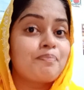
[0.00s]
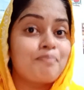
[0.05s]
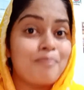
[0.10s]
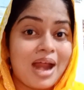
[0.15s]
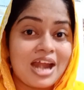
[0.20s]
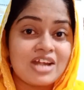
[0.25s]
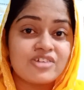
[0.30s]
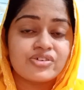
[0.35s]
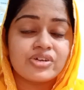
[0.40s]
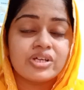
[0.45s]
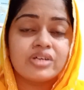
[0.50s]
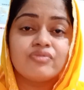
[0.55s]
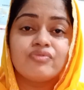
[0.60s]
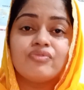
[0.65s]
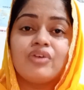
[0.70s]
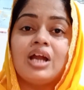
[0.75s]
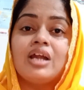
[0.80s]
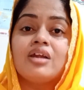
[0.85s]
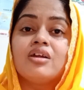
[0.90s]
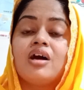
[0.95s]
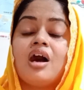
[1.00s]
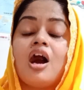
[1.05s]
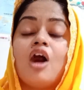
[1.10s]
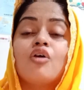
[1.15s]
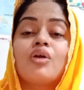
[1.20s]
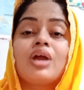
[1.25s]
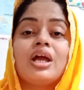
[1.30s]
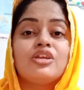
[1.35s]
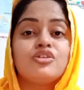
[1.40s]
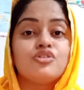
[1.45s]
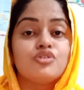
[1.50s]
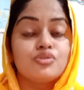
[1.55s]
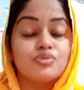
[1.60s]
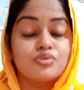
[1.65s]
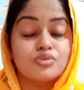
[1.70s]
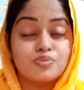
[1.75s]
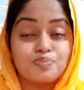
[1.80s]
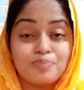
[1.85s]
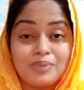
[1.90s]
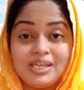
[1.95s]
pattern, how can you
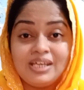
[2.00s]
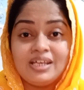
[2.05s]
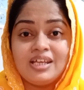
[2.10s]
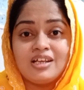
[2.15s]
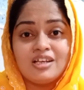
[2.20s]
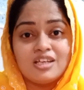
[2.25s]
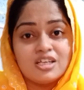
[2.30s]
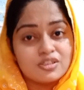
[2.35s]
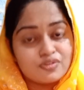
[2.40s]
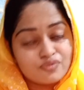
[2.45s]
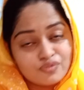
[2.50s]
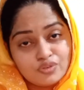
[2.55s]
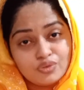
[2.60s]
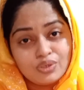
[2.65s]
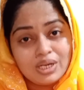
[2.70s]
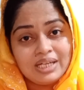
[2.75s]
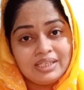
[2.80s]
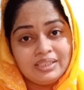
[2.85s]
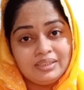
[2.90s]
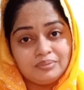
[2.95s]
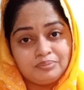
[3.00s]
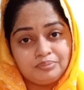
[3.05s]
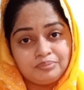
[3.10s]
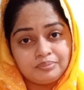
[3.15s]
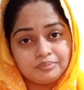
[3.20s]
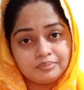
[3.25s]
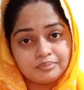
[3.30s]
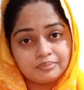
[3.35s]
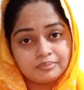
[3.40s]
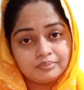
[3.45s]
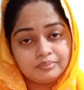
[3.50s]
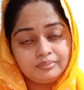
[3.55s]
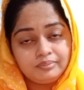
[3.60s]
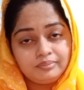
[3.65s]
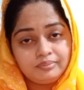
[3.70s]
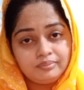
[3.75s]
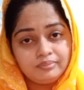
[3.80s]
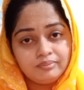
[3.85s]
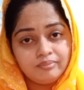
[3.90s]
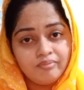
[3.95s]
speak English fluently.
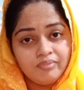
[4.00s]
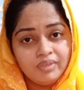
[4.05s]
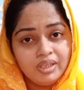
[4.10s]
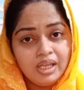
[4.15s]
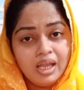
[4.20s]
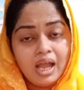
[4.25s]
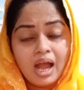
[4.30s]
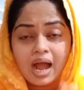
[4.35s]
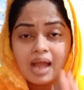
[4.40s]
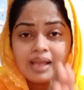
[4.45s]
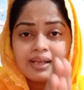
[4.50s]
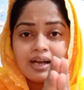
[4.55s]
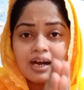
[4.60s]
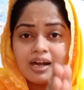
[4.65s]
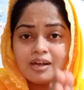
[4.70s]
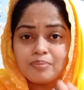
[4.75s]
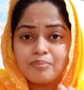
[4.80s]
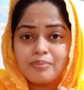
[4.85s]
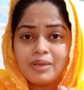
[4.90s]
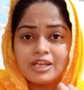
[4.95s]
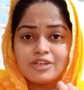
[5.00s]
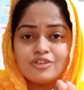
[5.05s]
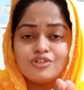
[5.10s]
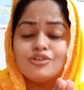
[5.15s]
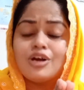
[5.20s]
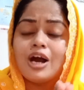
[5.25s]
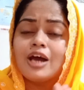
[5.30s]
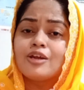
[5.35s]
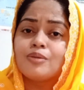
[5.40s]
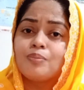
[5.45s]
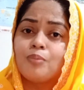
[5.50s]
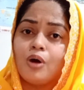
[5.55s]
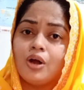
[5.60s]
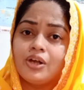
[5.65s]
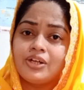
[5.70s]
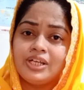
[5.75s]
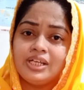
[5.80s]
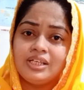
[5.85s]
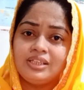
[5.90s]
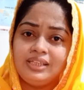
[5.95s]
I can't make you a
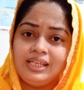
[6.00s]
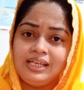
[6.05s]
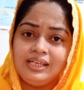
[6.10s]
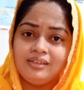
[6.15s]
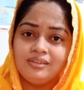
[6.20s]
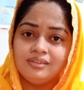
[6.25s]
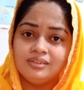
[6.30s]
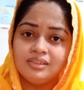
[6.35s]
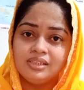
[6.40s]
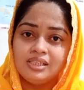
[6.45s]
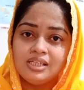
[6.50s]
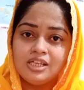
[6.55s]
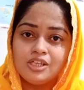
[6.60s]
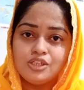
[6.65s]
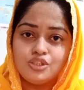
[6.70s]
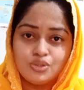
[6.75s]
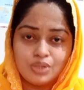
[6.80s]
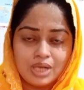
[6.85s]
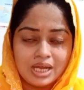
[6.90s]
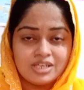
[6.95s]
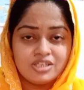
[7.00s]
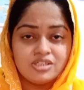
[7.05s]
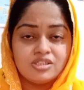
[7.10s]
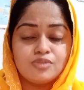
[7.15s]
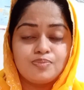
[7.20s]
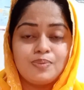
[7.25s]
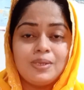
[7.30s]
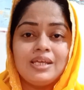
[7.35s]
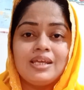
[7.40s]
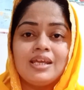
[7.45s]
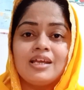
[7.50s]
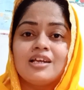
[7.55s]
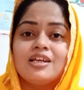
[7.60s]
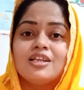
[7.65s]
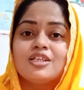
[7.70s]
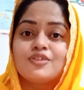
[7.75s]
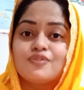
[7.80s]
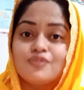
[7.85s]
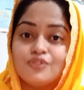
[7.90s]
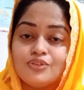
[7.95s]
robotic thing. You can speak
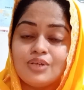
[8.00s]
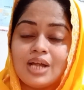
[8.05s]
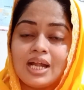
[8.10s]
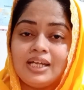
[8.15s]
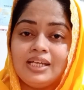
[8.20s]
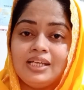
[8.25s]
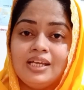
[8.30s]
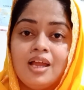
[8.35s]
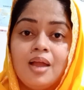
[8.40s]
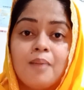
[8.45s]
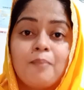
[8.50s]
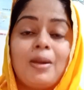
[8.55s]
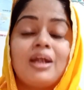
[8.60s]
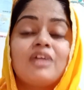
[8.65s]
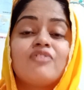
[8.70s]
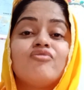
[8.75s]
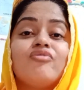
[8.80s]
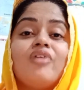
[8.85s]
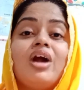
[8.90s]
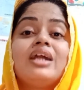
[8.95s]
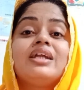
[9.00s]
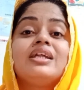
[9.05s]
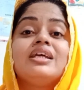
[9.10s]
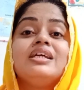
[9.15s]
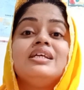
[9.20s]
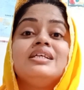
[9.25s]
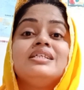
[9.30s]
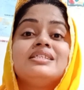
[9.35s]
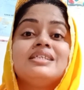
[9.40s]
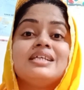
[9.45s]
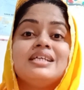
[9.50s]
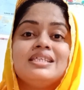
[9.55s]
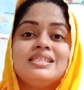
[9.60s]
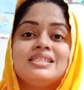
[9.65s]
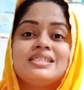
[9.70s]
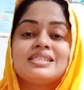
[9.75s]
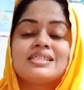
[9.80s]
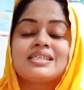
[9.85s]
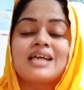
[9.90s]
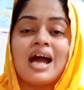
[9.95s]
English fluently, but what is
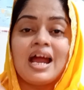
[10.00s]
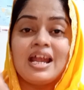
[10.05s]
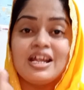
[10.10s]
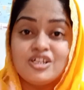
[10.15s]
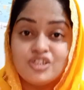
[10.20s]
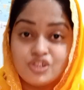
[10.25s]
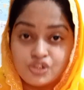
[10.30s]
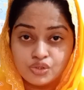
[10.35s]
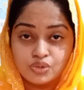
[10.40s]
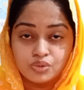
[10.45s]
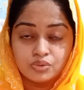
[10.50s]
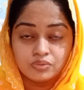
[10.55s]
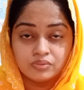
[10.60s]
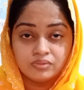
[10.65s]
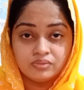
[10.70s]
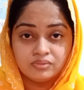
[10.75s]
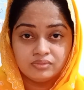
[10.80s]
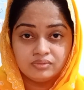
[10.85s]
inside you?